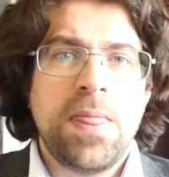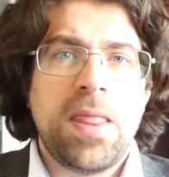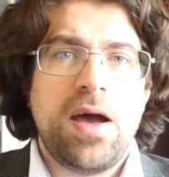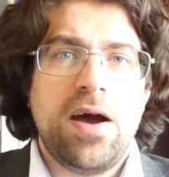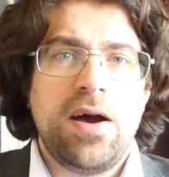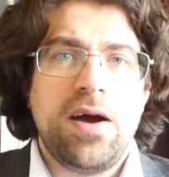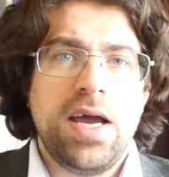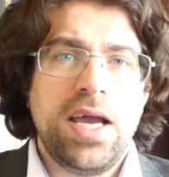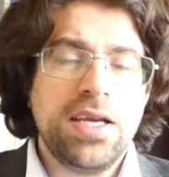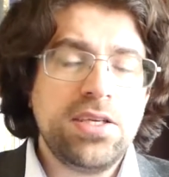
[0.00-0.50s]

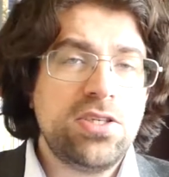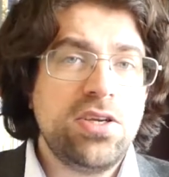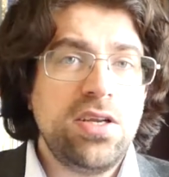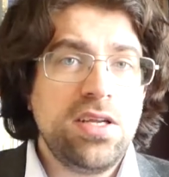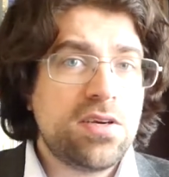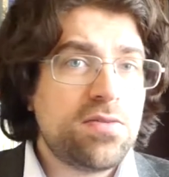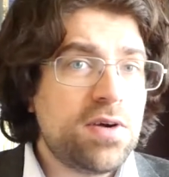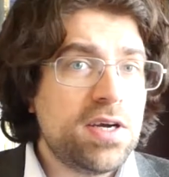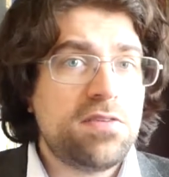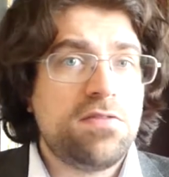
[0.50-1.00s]
are actually
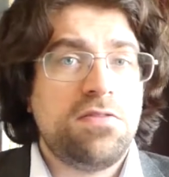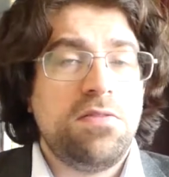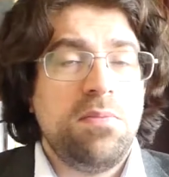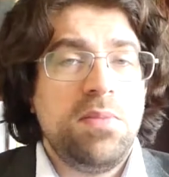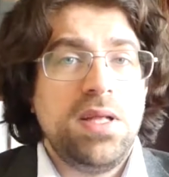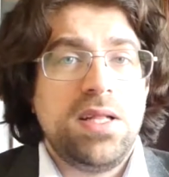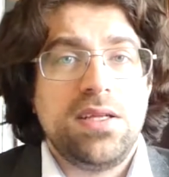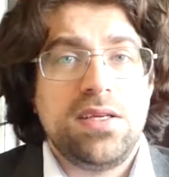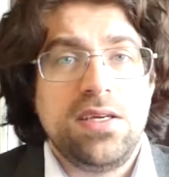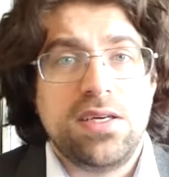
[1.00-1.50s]
quite
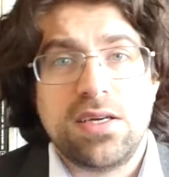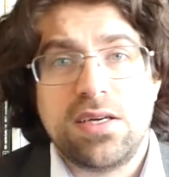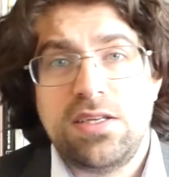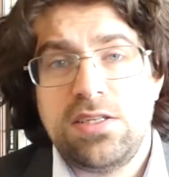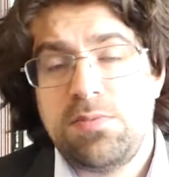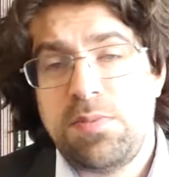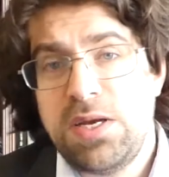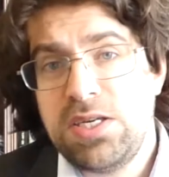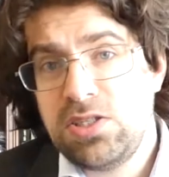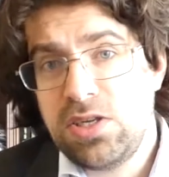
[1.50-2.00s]
familiar,
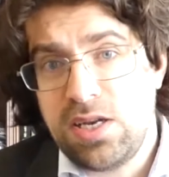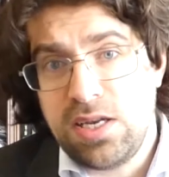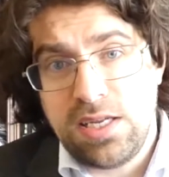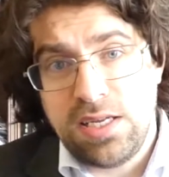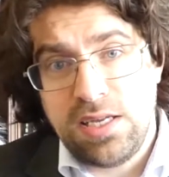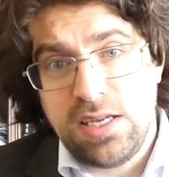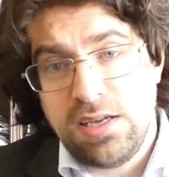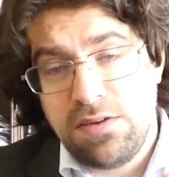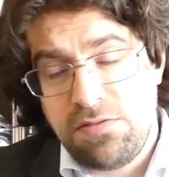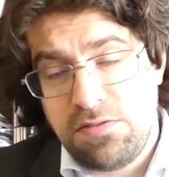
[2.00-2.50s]

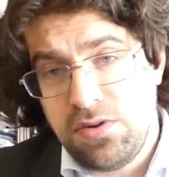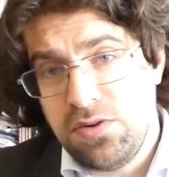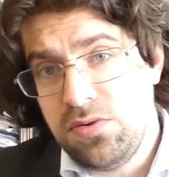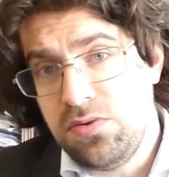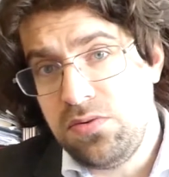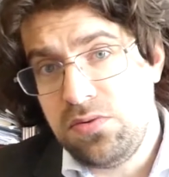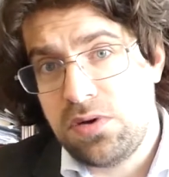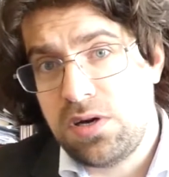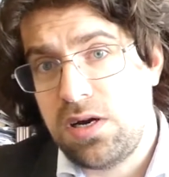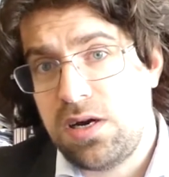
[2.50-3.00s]
especially if
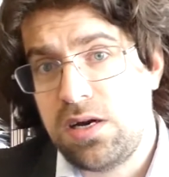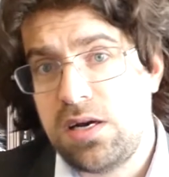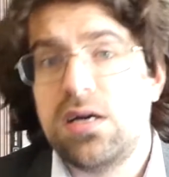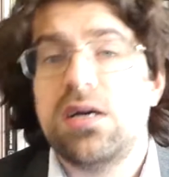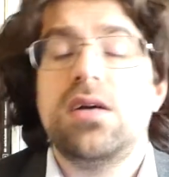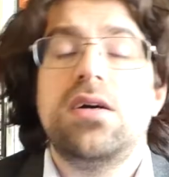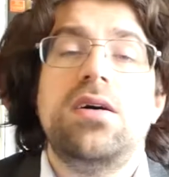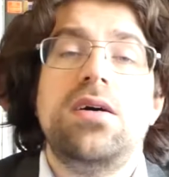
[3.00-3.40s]
you are